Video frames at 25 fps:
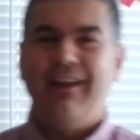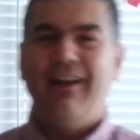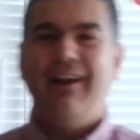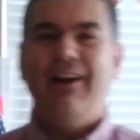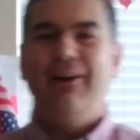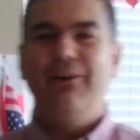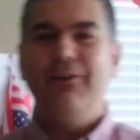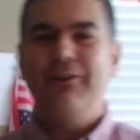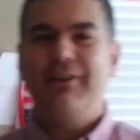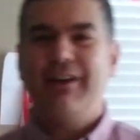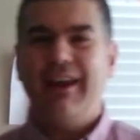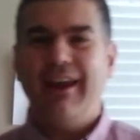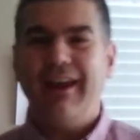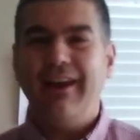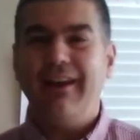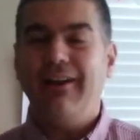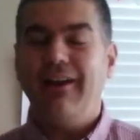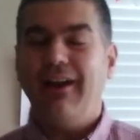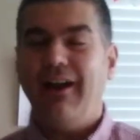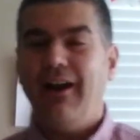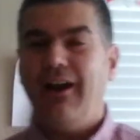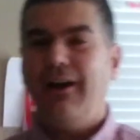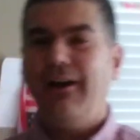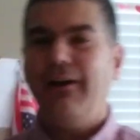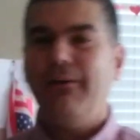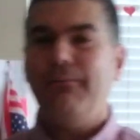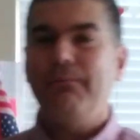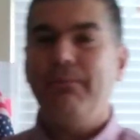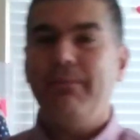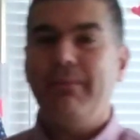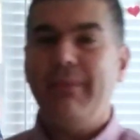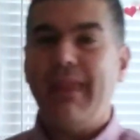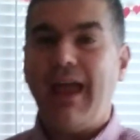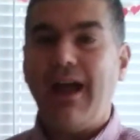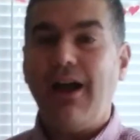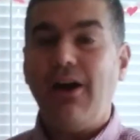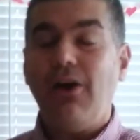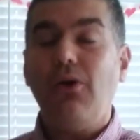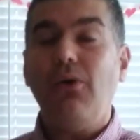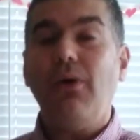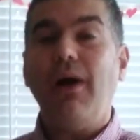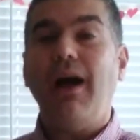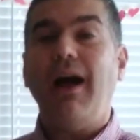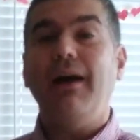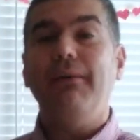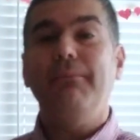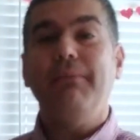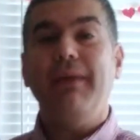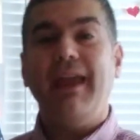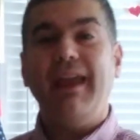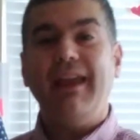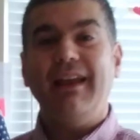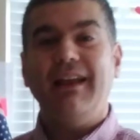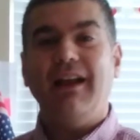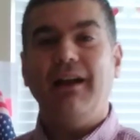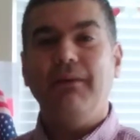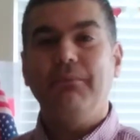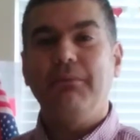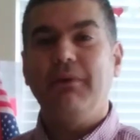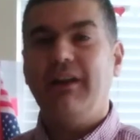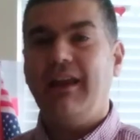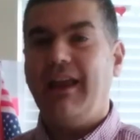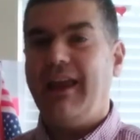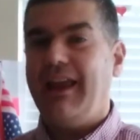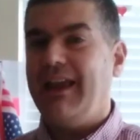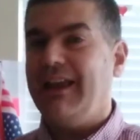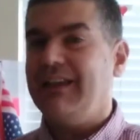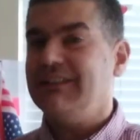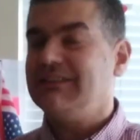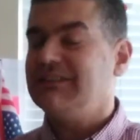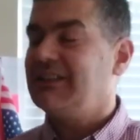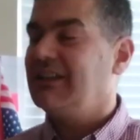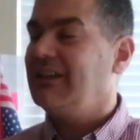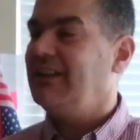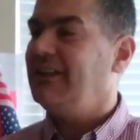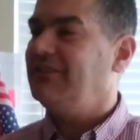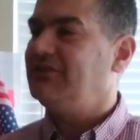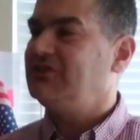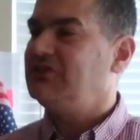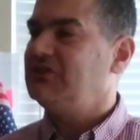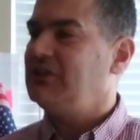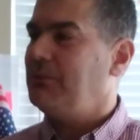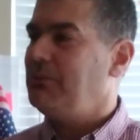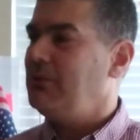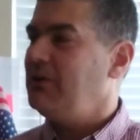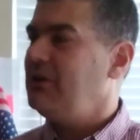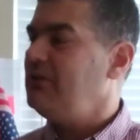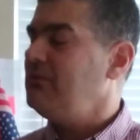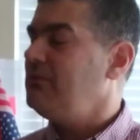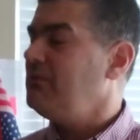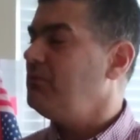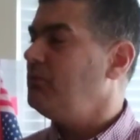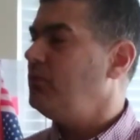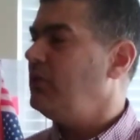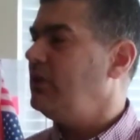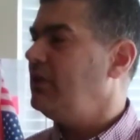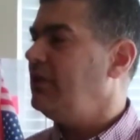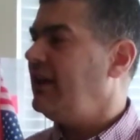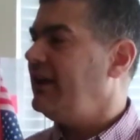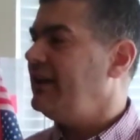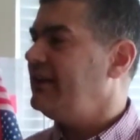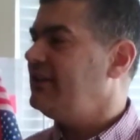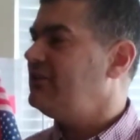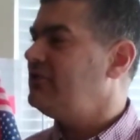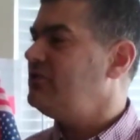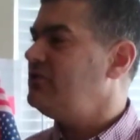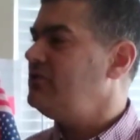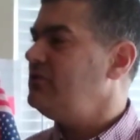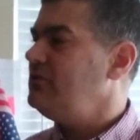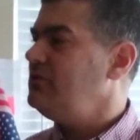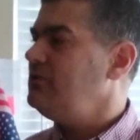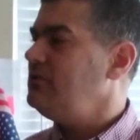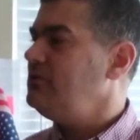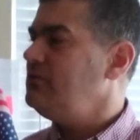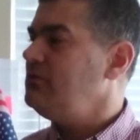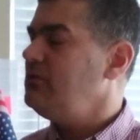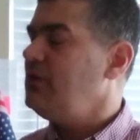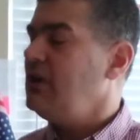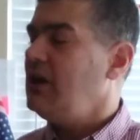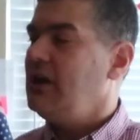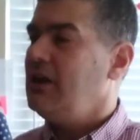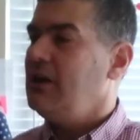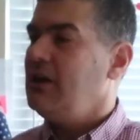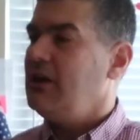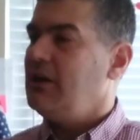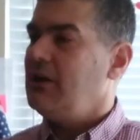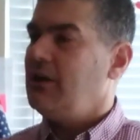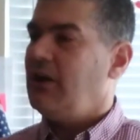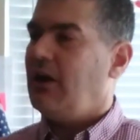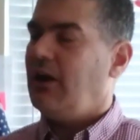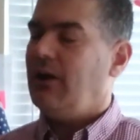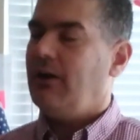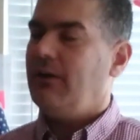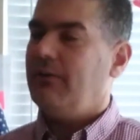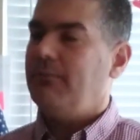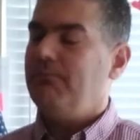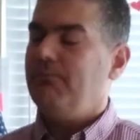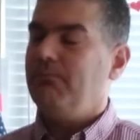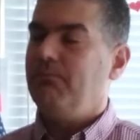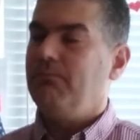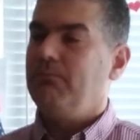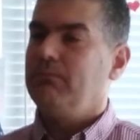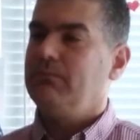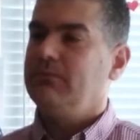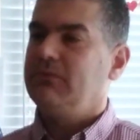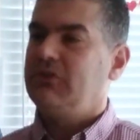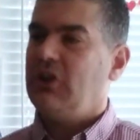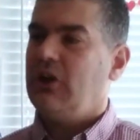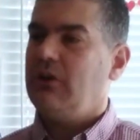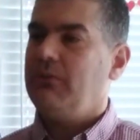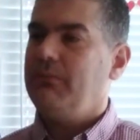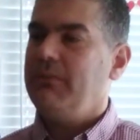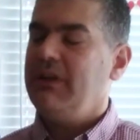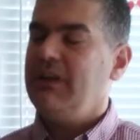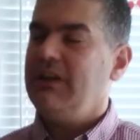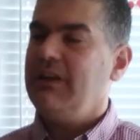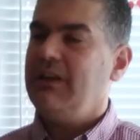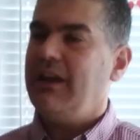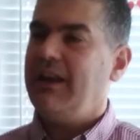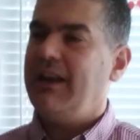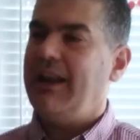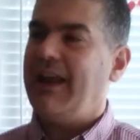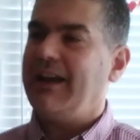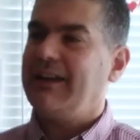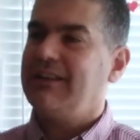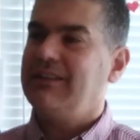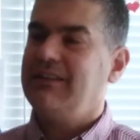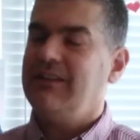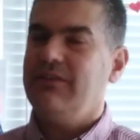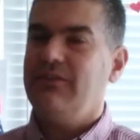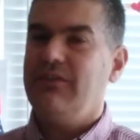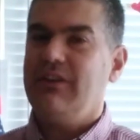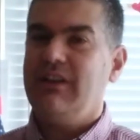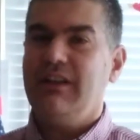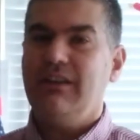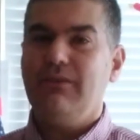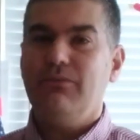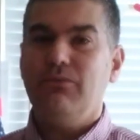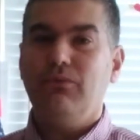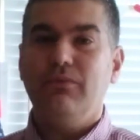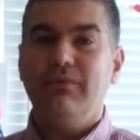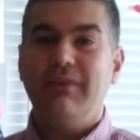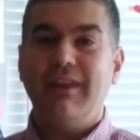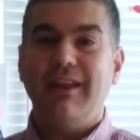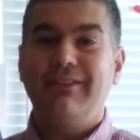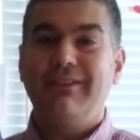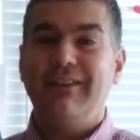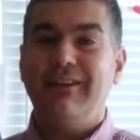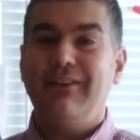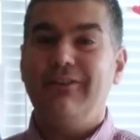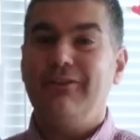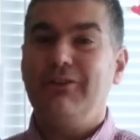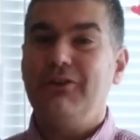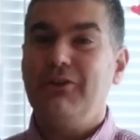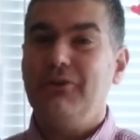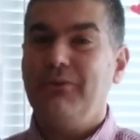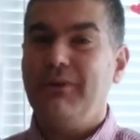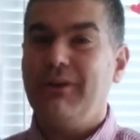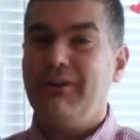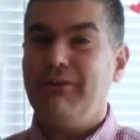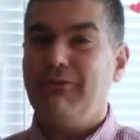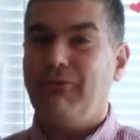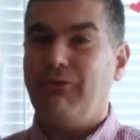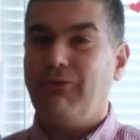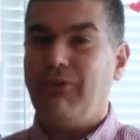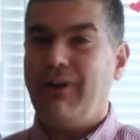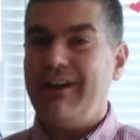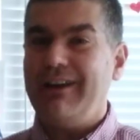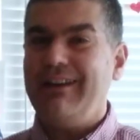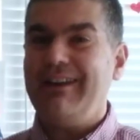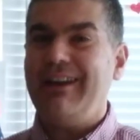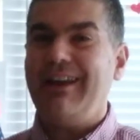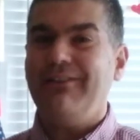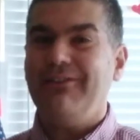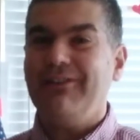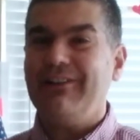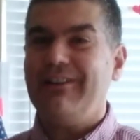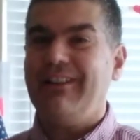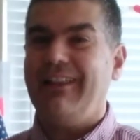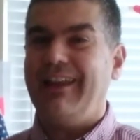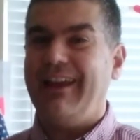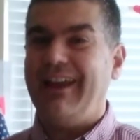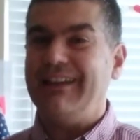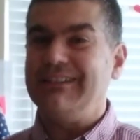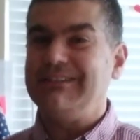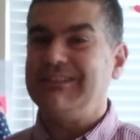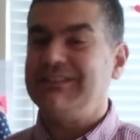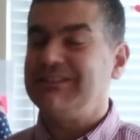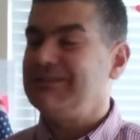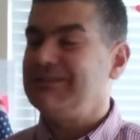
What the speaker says: Okay, now I'm going to ask if someone would like to tell me an activity that they are doing right now in class